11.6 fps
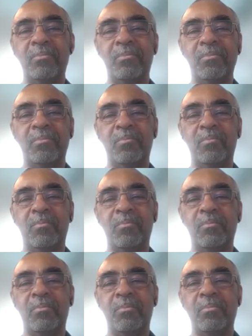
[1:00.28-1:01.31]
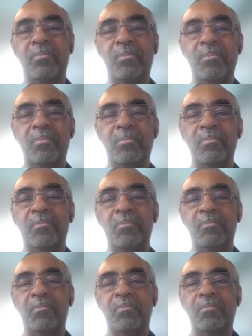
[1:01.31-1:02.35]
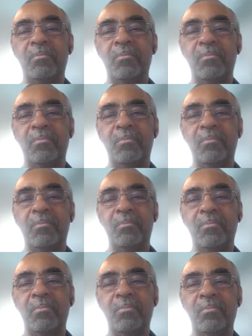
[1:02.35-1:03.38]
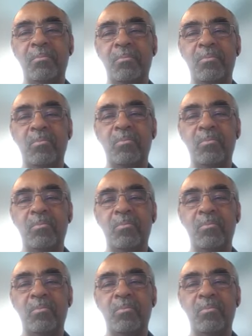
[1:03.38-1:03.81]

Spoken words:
[no speech]